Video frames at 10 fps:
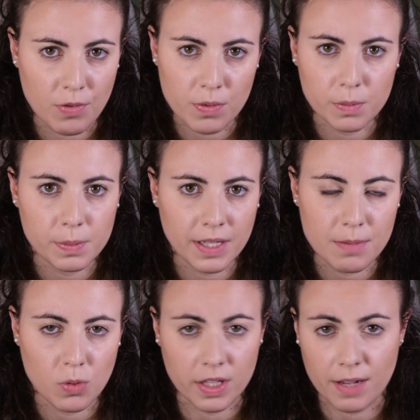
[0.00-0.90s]
and we will play
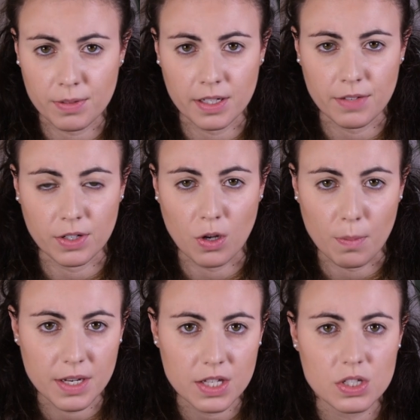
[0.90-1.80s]
whatever given
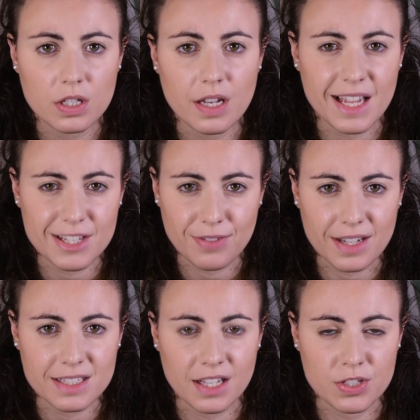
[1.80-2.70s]
combination as
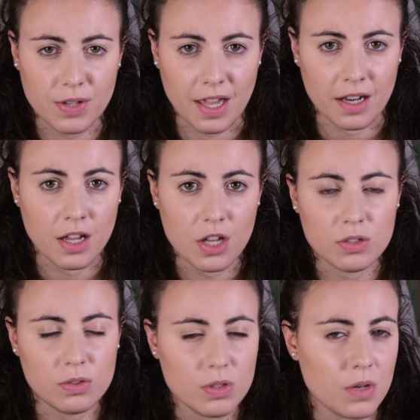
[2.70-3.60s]
fast as you can.
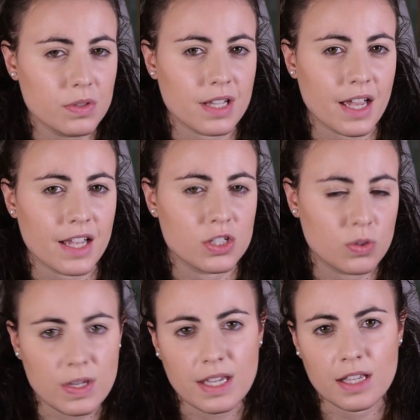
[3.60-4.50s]
Two notes as
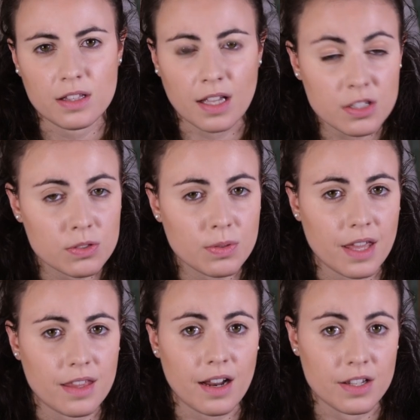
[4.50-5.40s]
quick and as
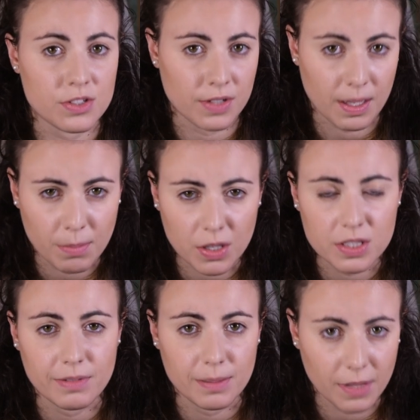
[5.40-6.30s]
together as you can
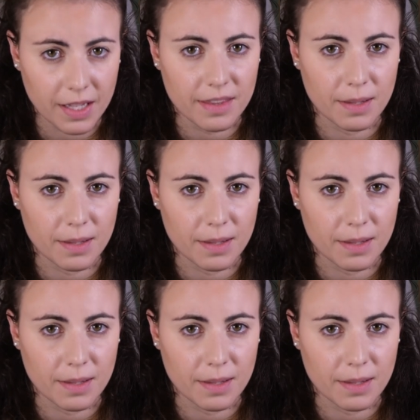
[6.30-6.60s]
possibly play